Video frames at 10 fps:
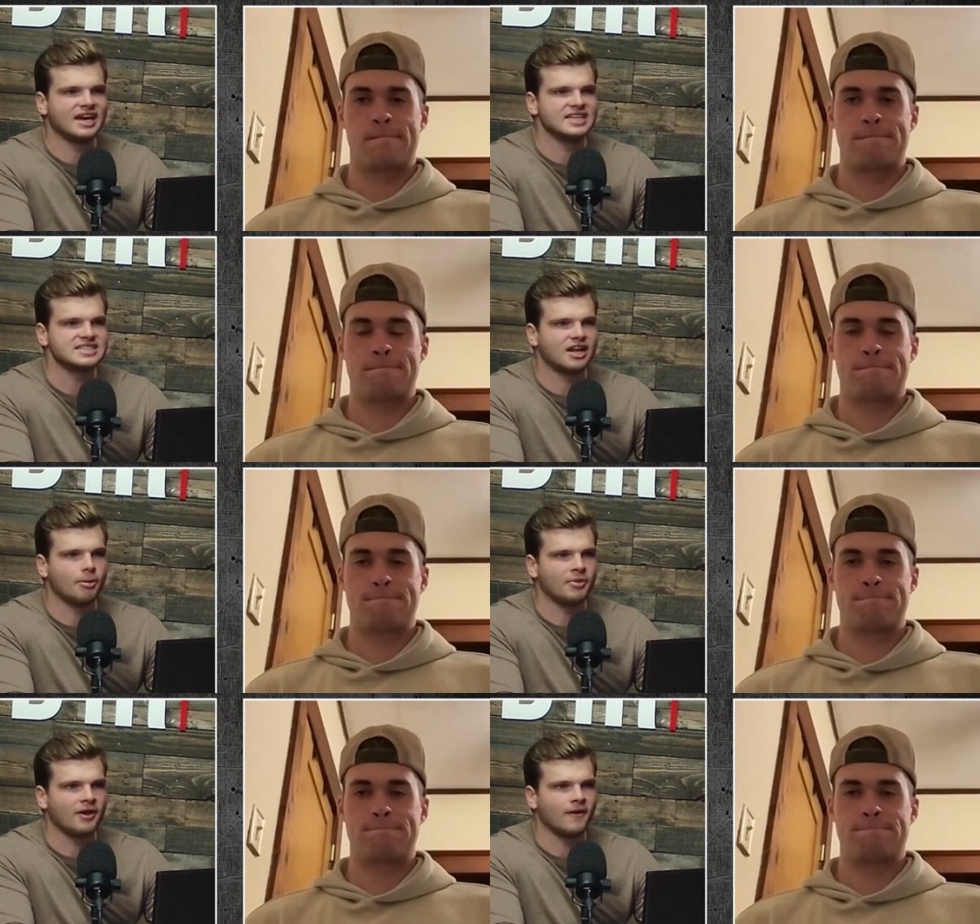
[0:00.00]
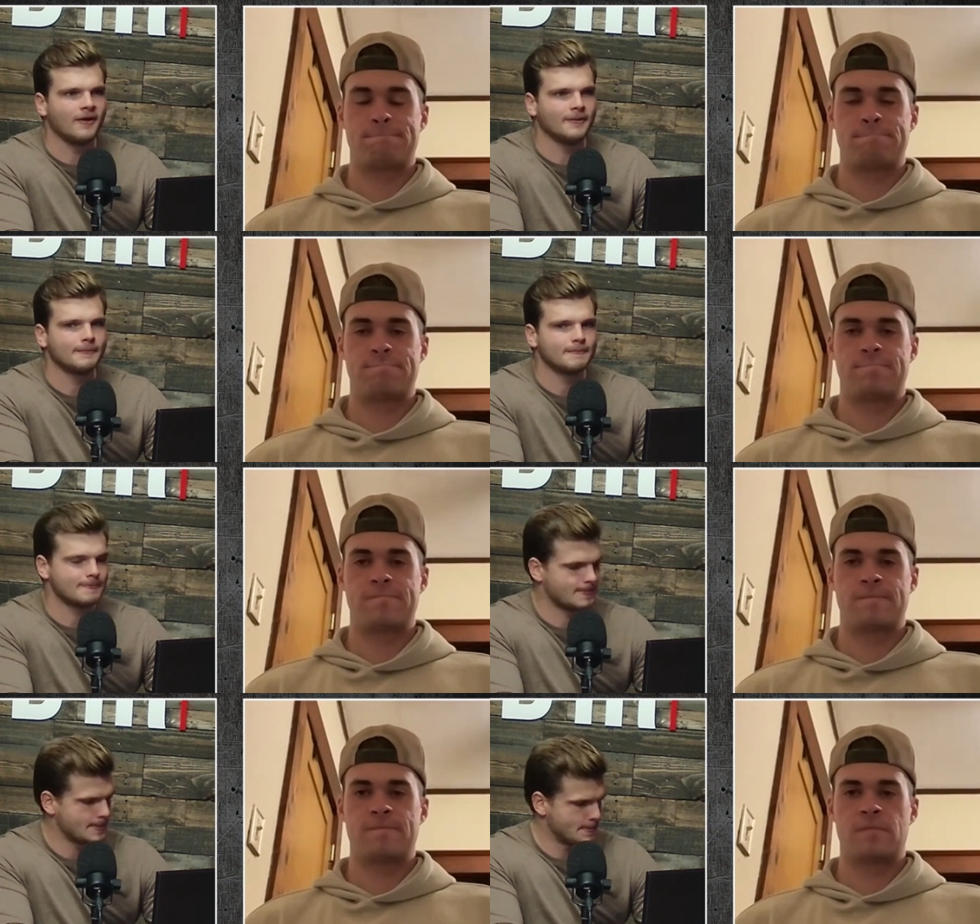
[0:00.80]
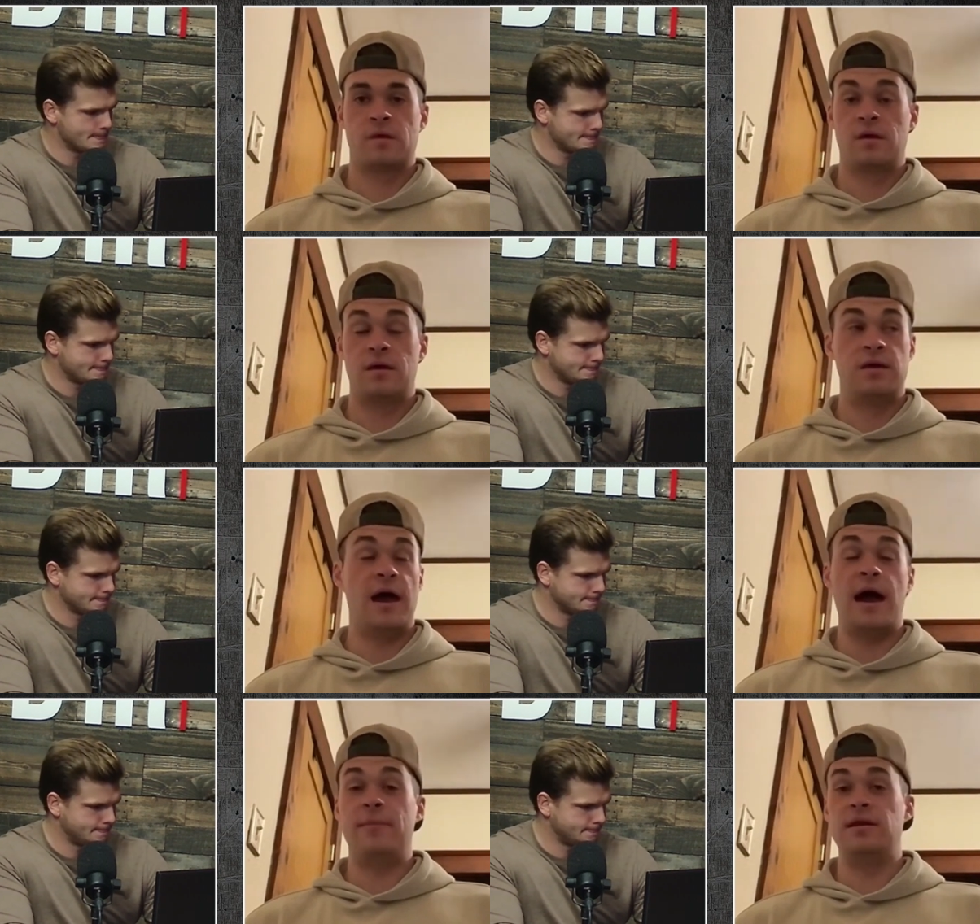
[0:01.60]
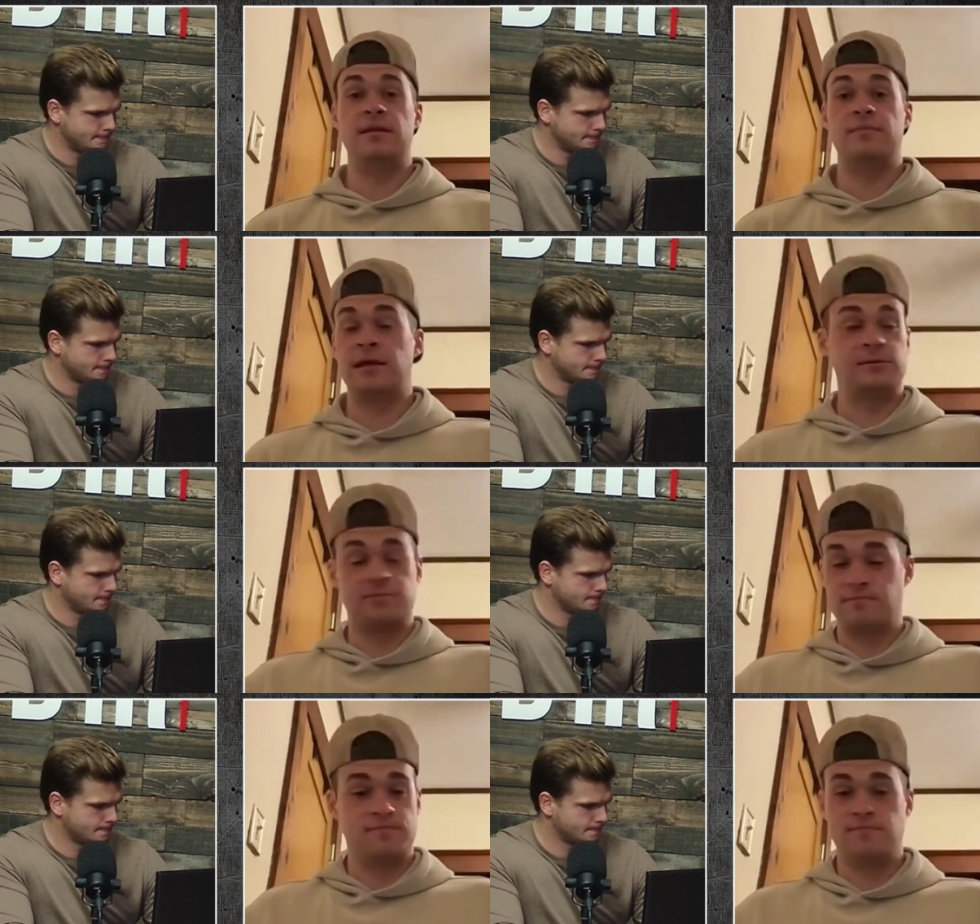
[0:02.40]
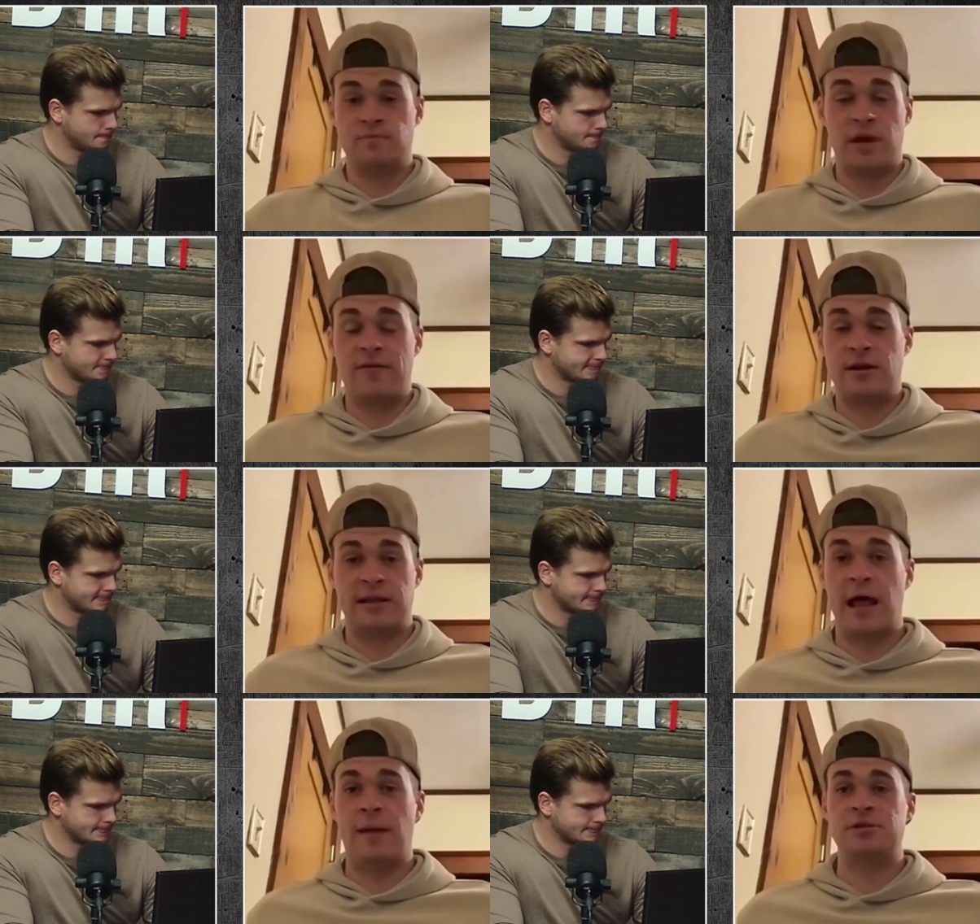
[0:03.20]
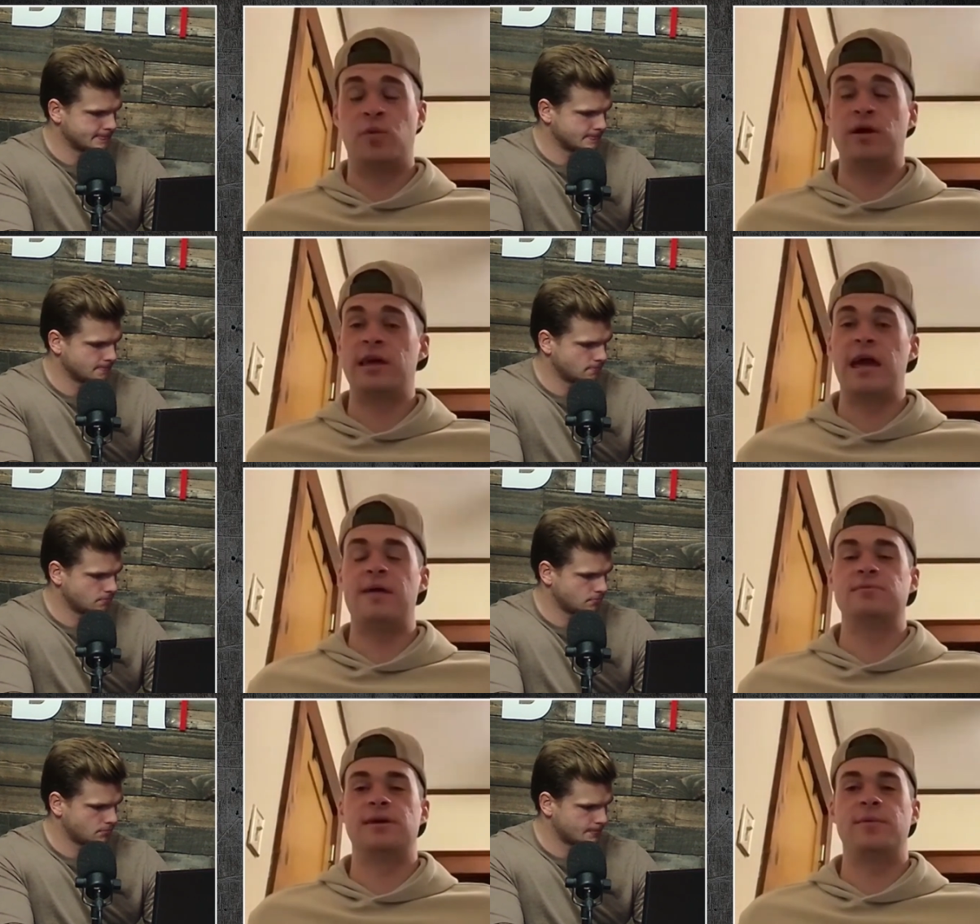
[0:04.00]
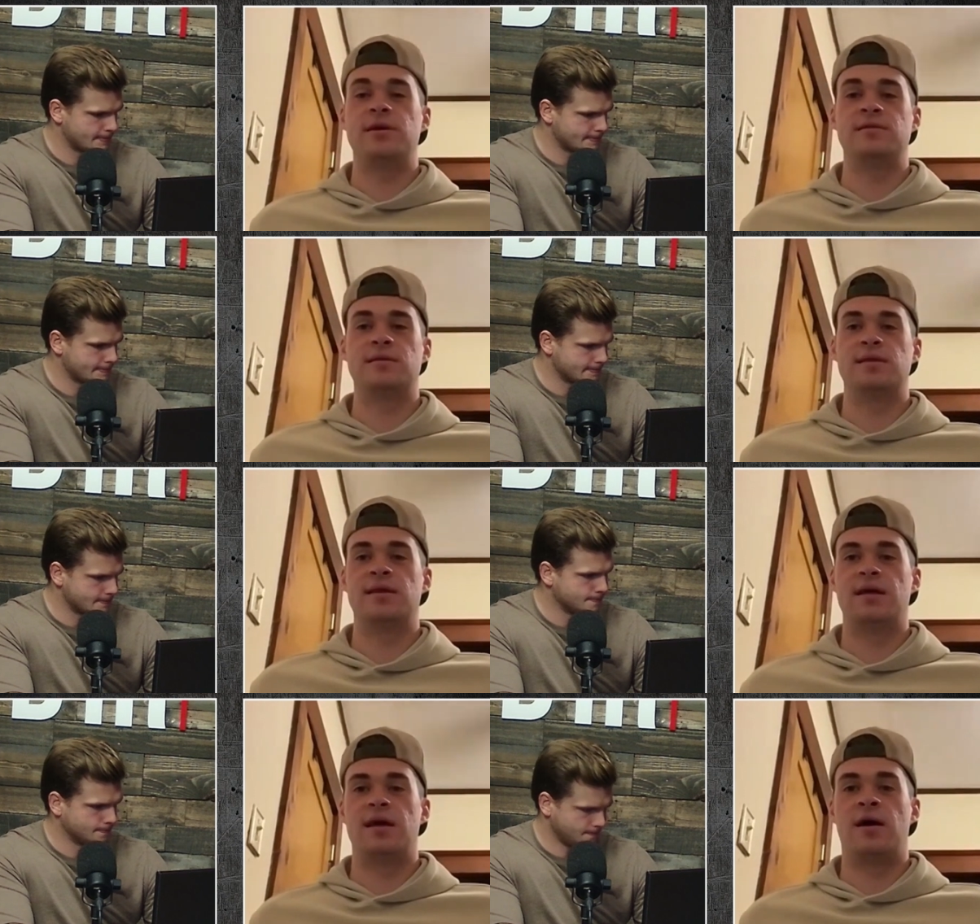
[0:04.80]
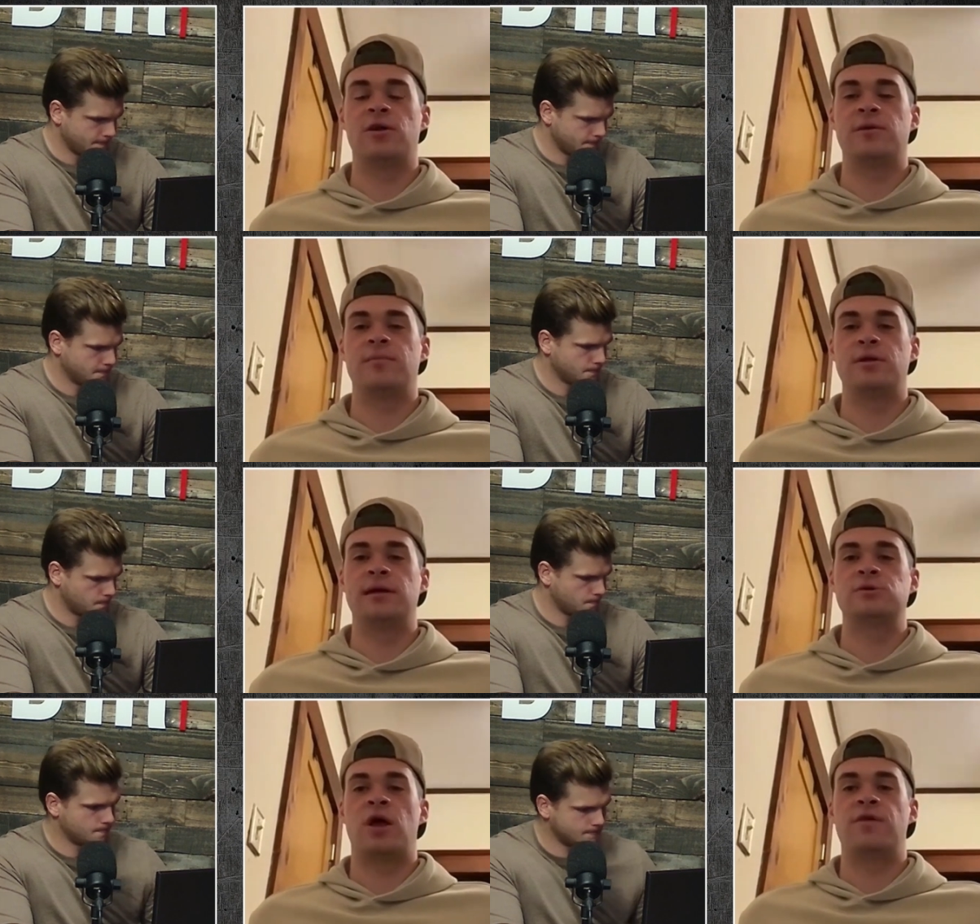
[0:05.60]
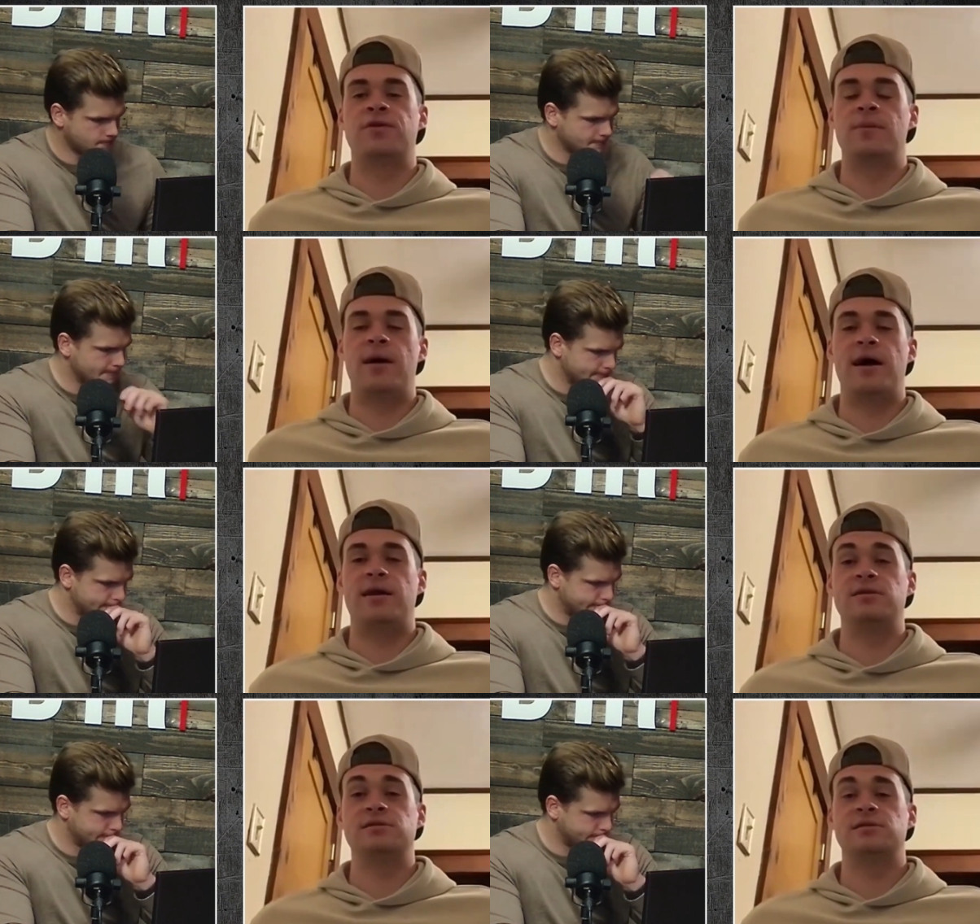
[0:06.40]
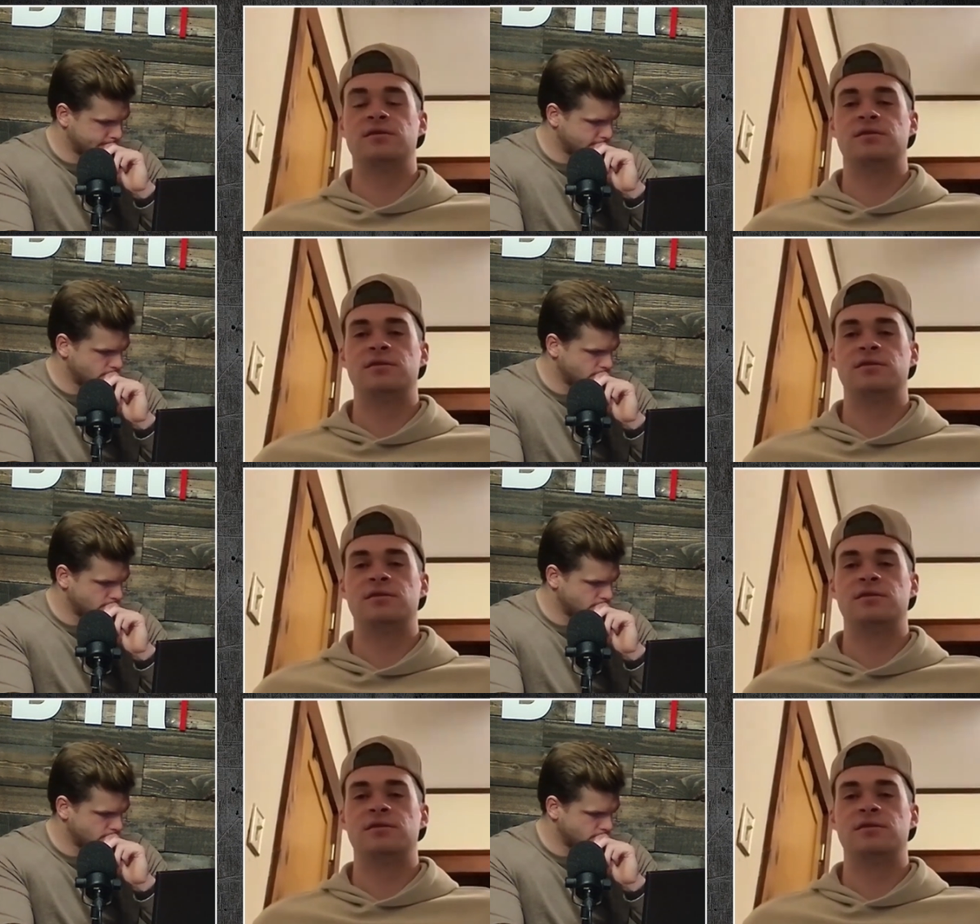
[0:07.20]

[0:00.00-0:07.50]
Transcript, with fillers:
Speaker 1: kind of setup there, huh?
Speaker 2: Yeah, I mean that's whatever helps you win games. I mean ultimately that's all that really matters.